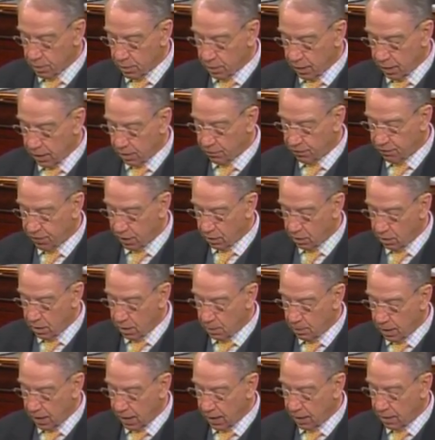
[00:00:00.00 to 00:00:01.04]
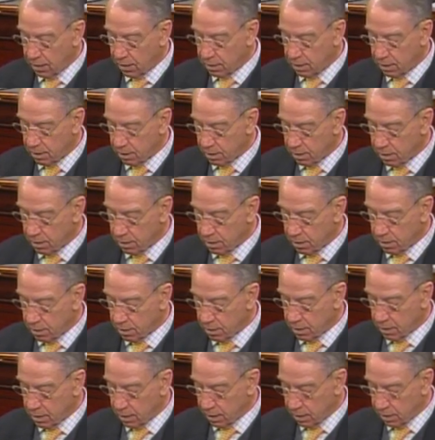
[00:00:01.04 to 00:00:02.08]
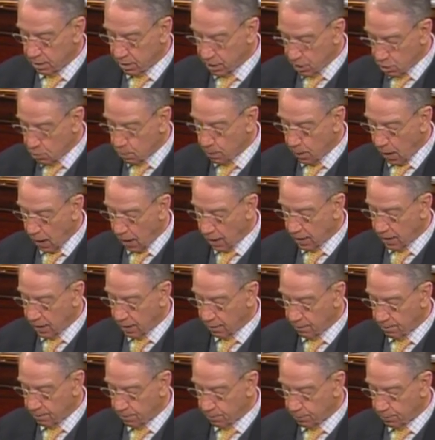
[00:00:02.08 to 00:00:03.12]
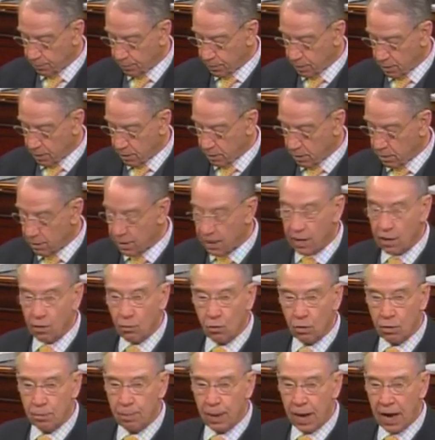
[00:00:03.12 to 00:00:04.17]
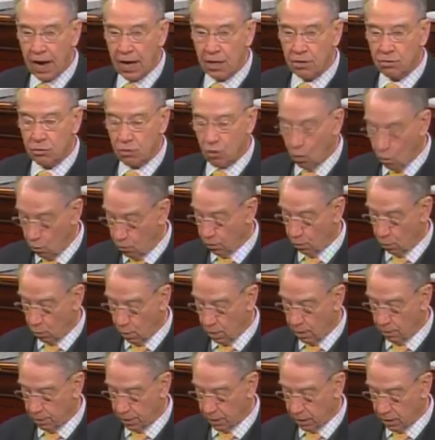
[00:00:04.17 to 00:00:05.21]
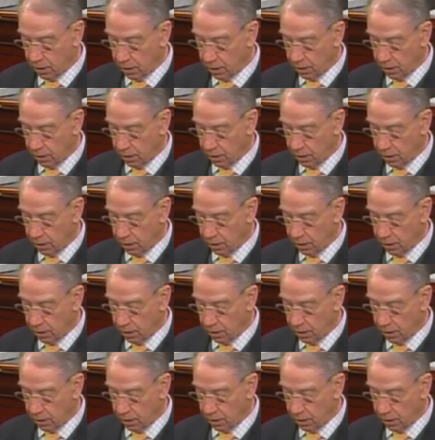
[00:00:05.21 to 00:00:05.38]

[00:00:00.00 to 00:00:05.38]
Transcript: and a fair debate in this body, that it would pass overwhelmingly.